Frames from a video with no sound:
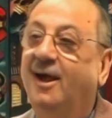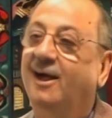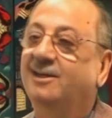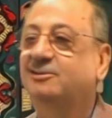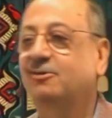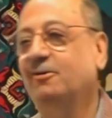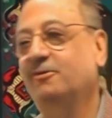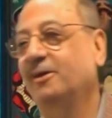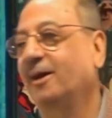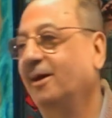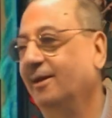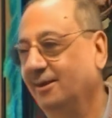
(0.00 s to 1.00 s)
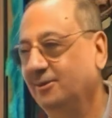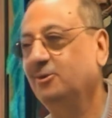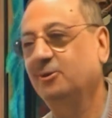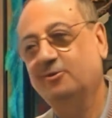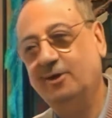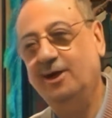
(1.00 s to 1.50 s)
ajwaf yahi. So
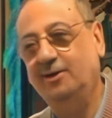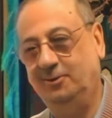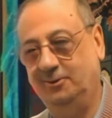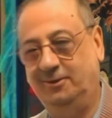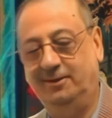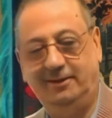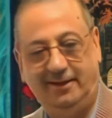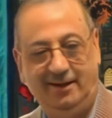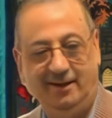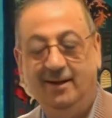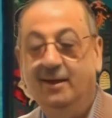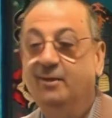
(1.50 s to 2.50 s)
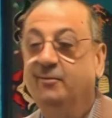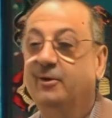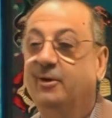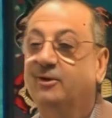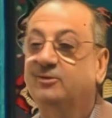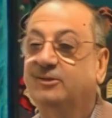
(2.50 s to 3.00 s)
try to, huh?
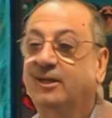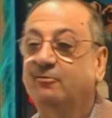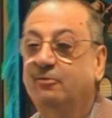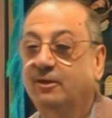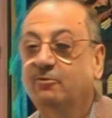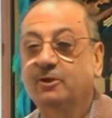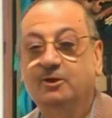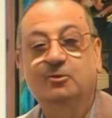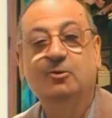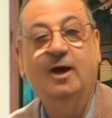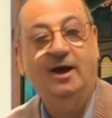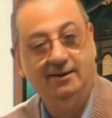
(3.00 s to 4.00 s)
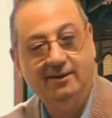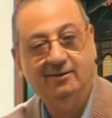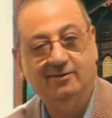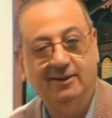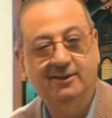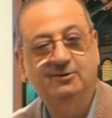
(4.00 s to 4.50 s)
Because then when we do other
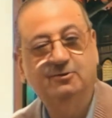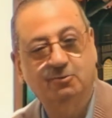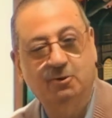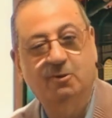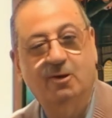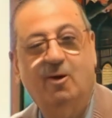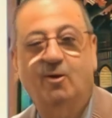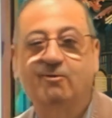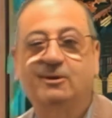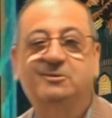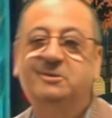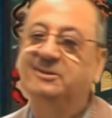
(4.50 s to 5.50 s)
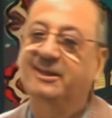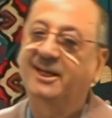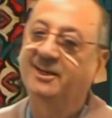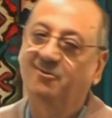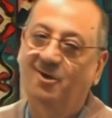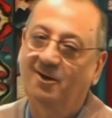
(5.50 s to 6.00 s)
things, we will always be
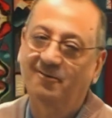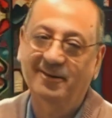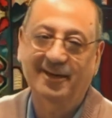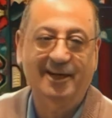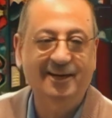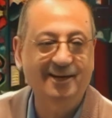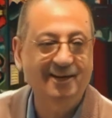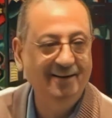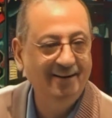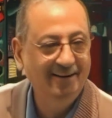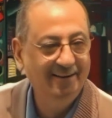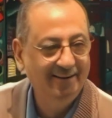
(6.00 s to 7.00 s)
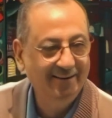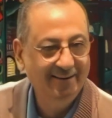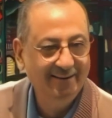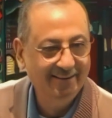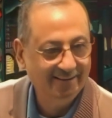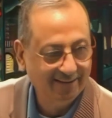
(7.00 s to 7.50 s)
saying wawi and
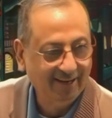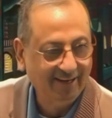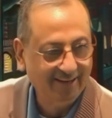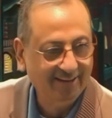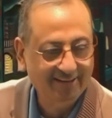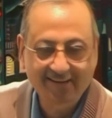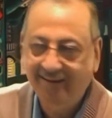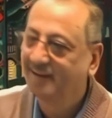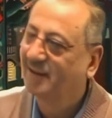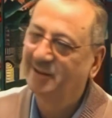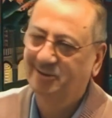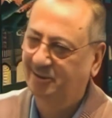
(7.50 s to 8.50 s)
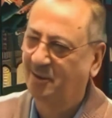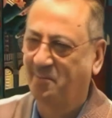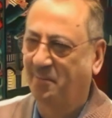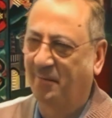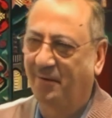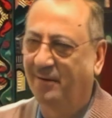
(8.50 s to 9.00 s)
yahi. Huh? It's
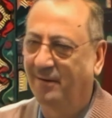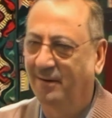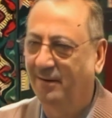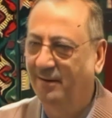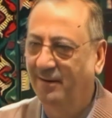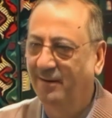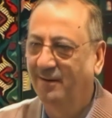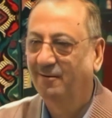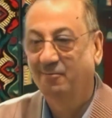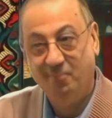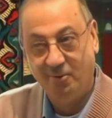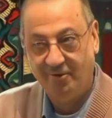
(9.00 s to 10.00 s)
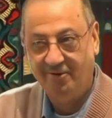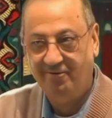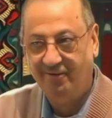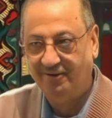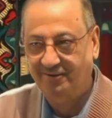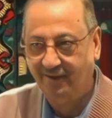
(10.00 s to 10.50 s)
simple. More
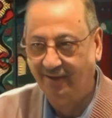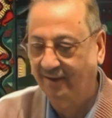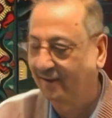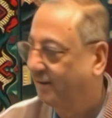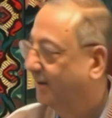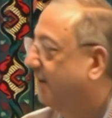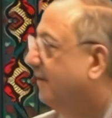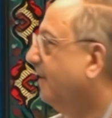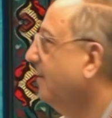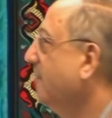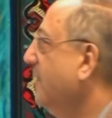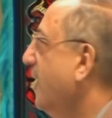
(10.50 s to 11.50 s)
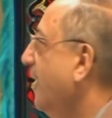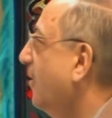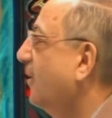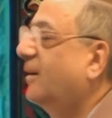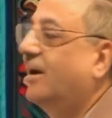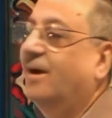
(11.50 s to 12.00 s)
interesting.
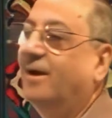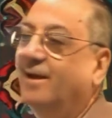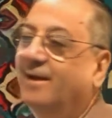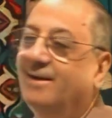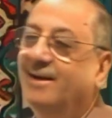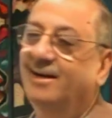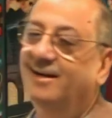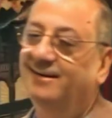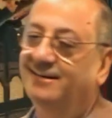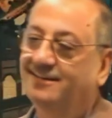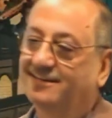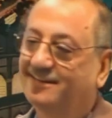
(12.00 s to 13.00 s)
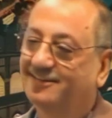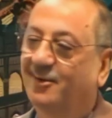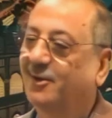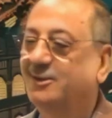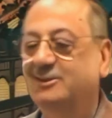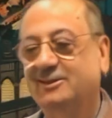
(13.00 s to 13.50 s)
Now, kāna.
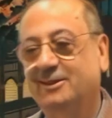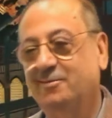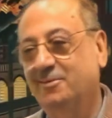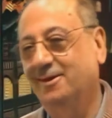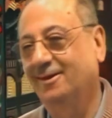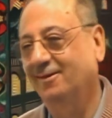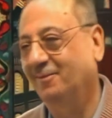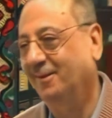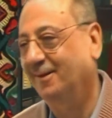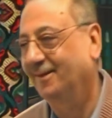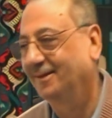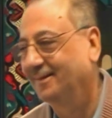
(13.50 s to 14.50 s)
What is in the middle, brother?